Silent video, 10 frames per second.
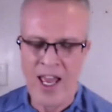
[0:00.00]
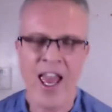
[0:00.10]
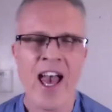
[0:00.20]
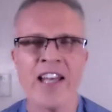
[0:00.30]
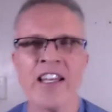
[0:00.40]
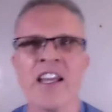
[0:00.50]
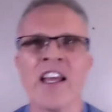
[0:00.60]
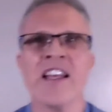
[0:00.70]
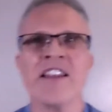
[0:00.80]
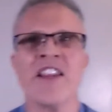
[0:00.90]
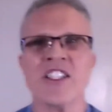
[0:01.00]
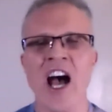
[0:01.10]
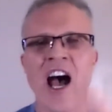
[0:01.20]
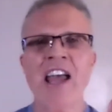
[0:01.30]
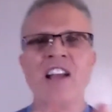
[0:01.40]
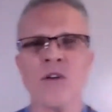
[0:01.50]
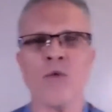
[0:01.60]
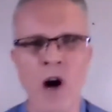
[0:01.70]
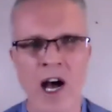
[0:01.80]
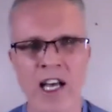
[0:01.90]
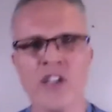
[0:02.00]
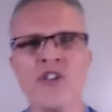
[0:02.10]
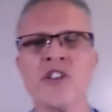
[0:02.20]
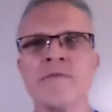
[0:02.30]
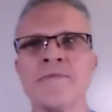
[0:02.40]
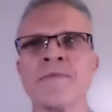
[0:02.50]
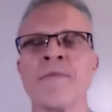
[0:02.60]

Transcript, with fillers: And the title was